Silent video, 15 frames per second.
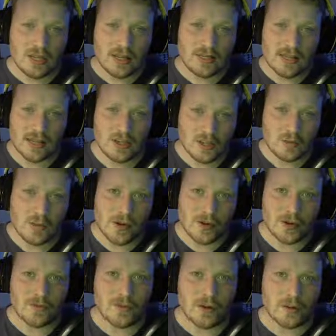get a new
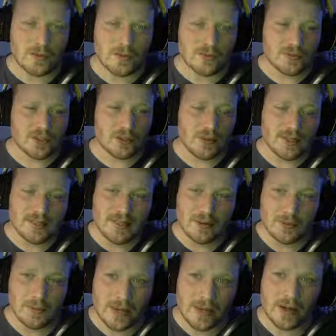microphone so I sound
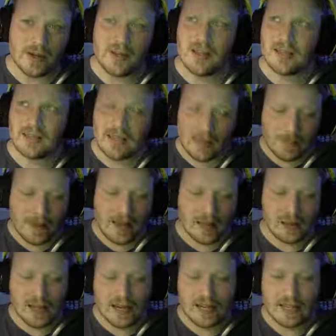better, get better
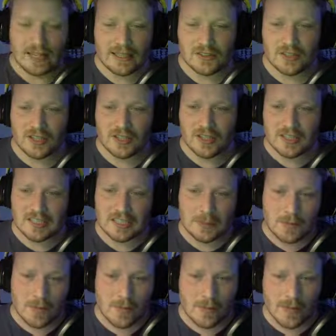lighting so you can see me a
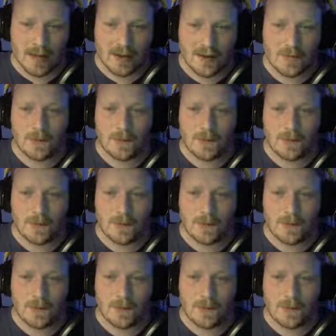bit better.